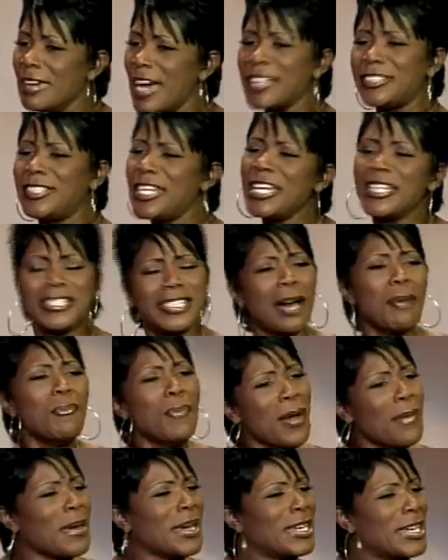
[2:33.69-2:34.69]
And see, some
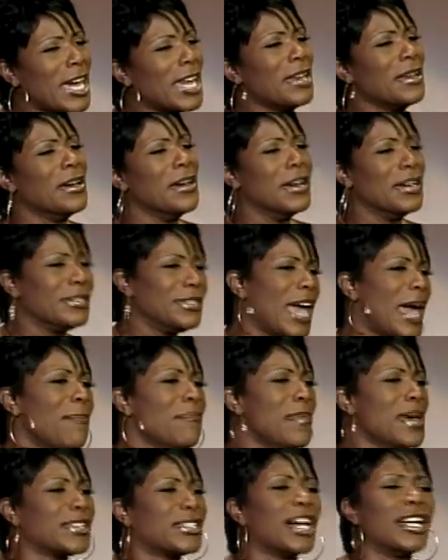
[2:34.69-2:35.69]
women get, they
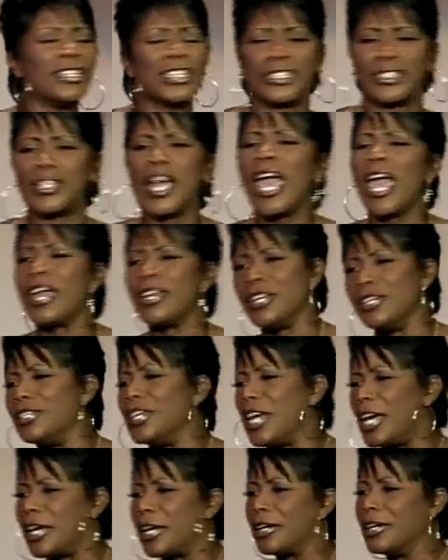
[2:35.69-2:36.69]
misunderstand the
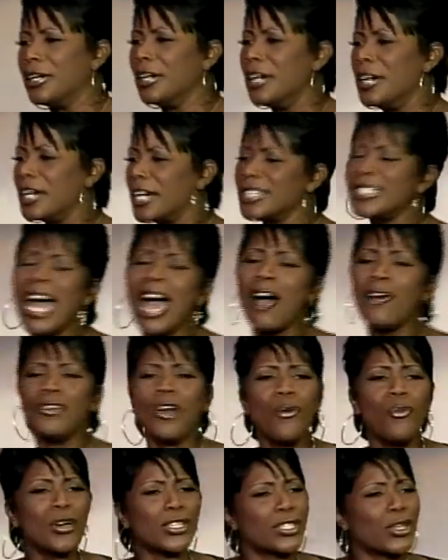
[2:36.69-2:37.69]
dick. Because I don't
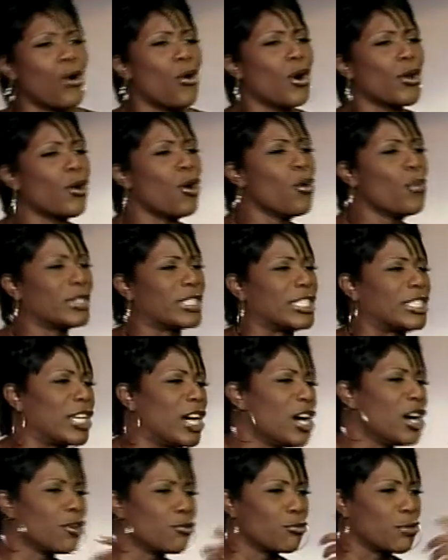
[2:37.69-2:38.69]
know what's going on with the
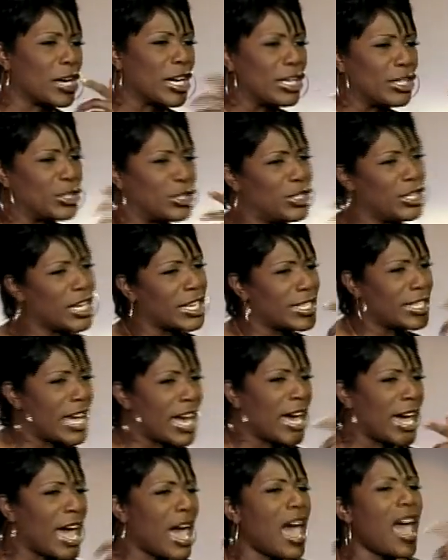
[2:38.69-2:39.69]
tongue ring shit
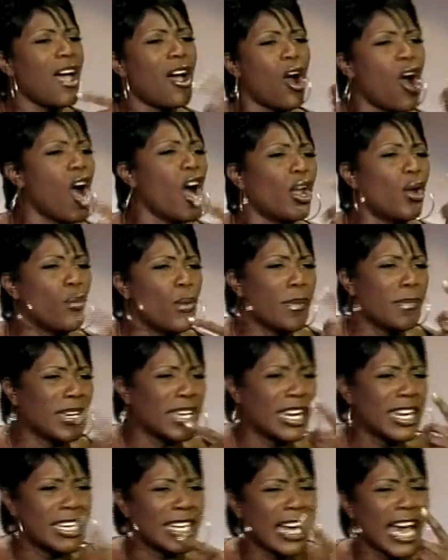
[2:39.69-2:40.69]
now. Yeah, all the
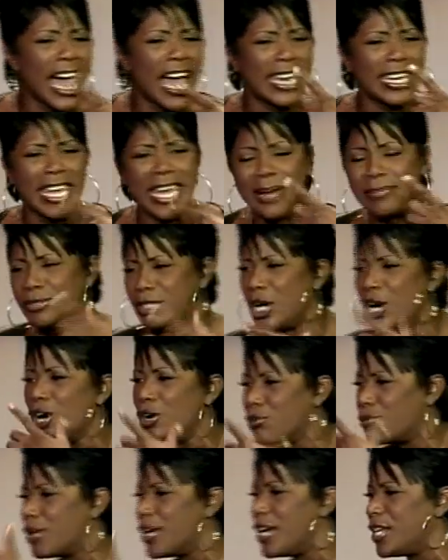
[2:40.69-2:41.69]
women getting the goddamn
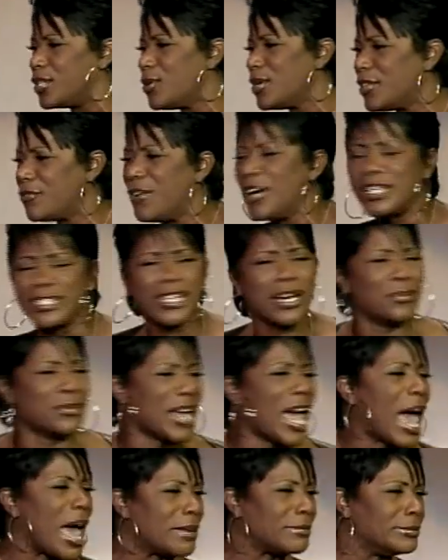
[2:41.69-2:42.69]
tongue rings. What the fuck is up
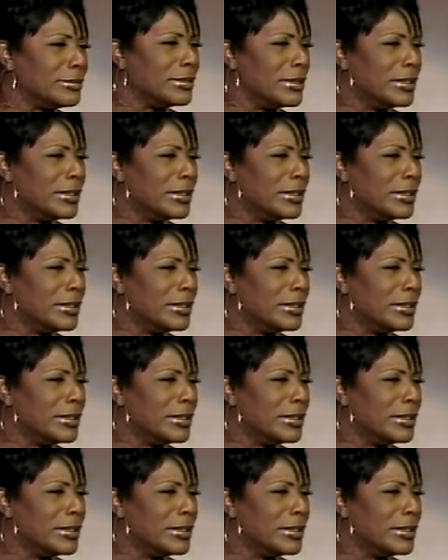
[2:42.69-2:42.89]
with that?